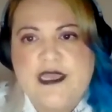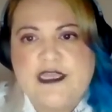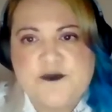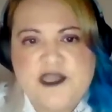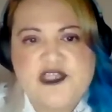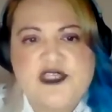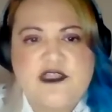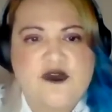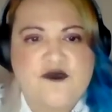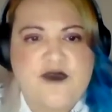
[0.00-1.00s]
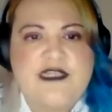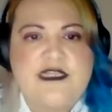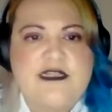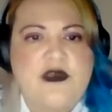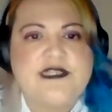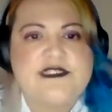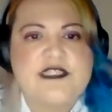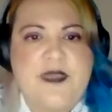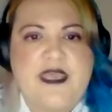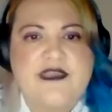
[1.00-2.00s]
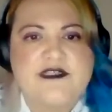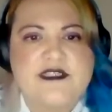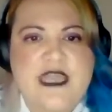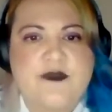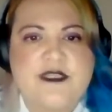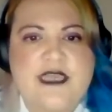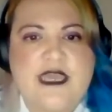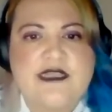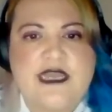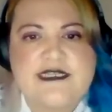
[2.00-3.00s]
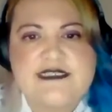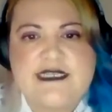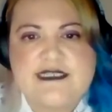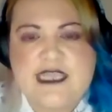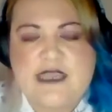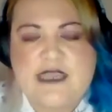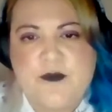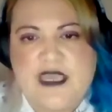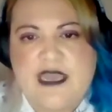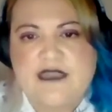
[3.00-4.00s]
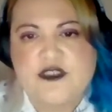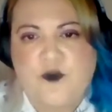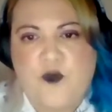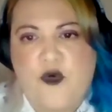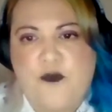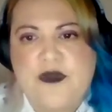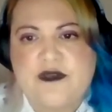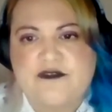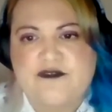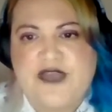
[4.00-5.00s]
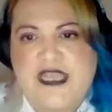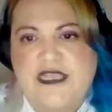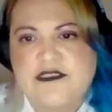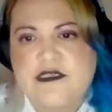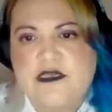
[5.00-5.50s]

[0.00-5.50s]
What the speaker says: especially the grainy lines that appeared now and again as the tape began to warp and fade.